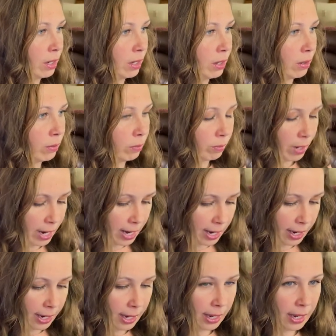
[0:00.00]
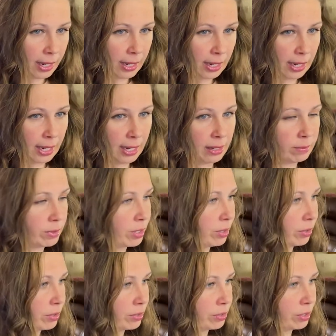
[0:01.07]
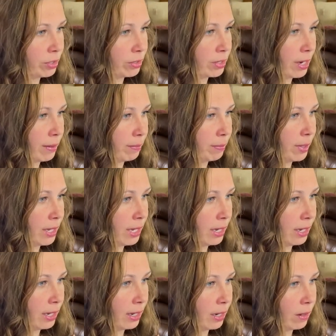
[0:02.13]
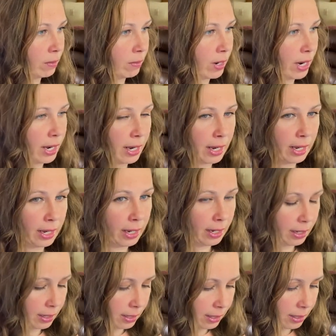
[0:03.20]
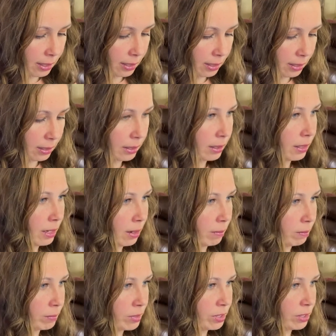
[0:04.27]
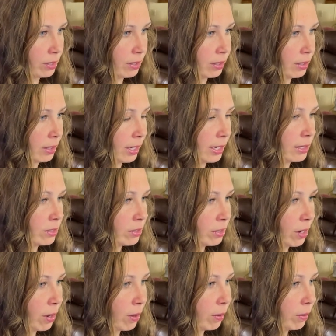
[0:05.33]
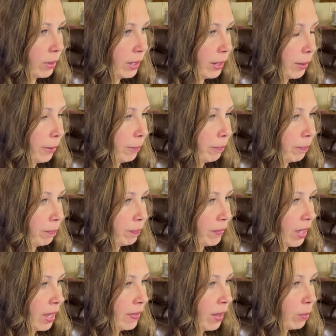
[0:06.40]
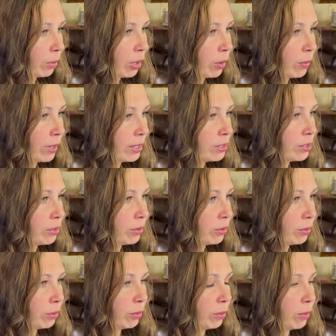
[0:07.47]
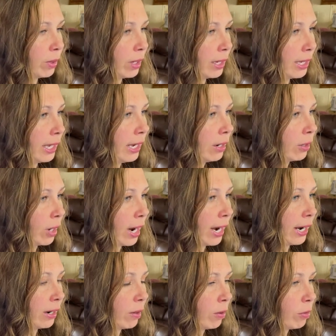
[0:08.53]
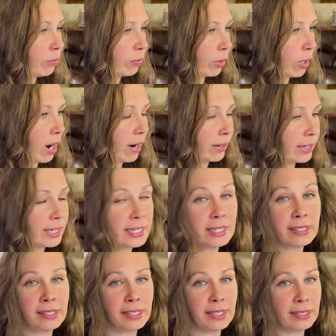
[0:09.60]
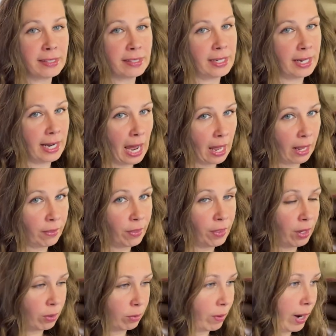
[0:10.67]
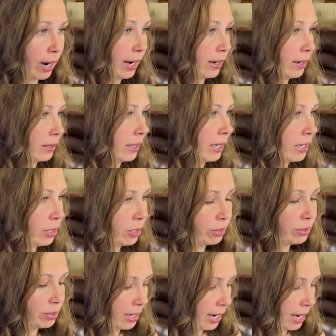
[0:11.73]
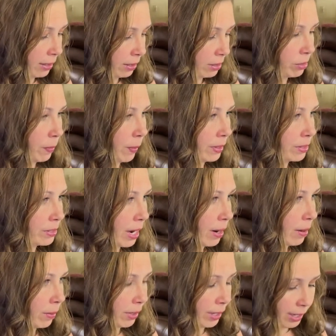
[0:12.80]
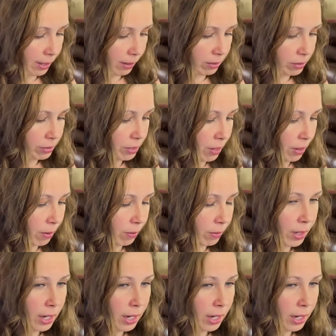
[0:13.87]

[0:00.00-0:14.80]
array, and we do this just np array nums like so. And then we're going to iterate over our indices, not the array. And you'll see how this works out here. So